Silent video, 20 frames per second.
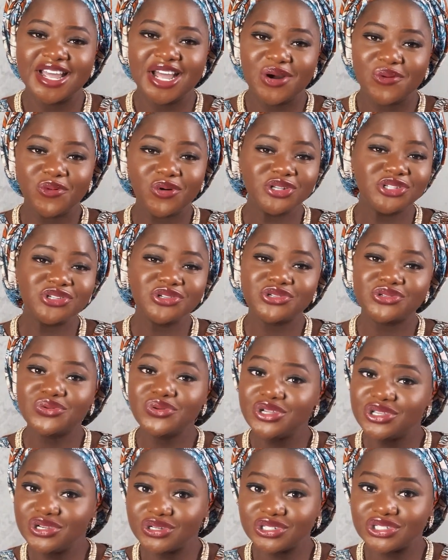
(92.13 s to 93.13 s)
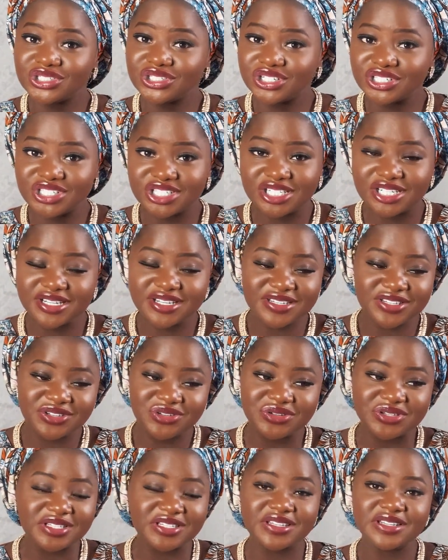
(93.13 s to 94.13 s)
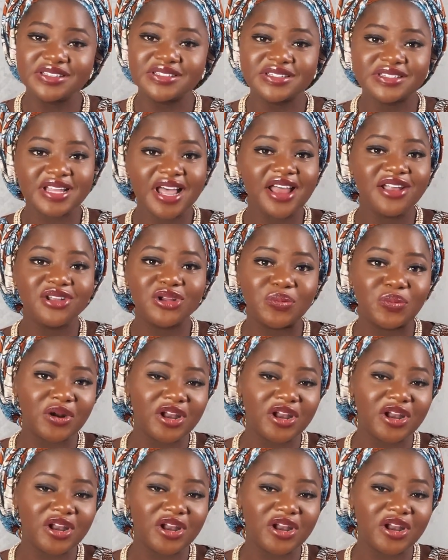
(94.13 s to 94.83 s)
What you do in your churches, you still stand up,